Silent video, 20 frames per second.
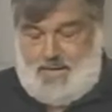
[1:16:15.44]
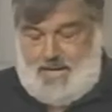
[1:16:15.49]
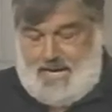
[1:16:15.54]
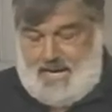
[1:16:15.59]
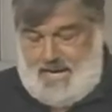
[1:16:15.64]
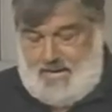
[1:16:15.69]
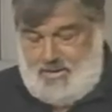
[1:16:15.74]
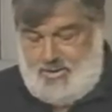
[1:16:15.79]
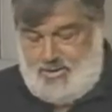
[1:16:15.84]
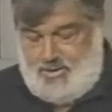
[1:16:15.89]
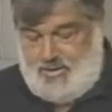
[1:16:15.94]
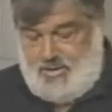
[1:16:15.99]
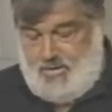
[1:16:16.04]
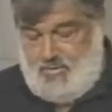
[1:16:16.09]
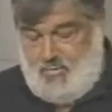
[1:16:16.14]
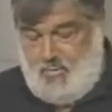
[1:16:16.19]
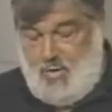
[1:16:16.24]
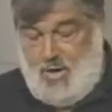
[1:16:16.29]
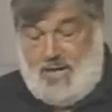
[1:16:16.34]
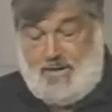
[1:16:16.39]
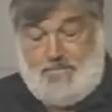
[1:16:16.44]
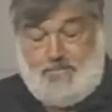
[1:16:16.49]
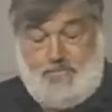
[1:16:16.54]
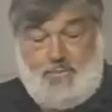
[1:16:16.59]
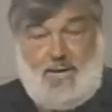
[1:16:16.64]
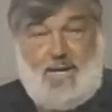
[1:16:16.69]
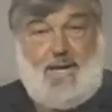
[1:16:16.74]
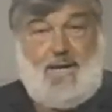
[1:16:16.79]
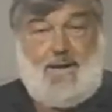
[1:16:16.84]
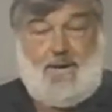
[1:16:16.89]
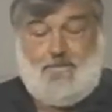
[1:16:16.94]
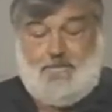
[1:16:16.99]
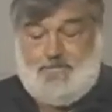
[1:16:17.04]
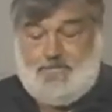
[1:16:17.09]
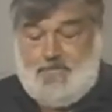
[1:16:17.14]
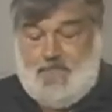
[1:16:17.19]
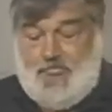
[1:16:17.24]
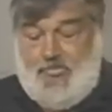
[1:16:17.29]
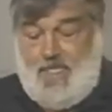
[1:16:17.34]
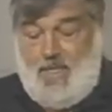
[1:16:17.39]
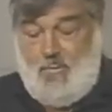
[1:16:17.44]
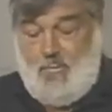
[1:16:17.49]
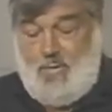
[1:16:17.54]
on page 1B,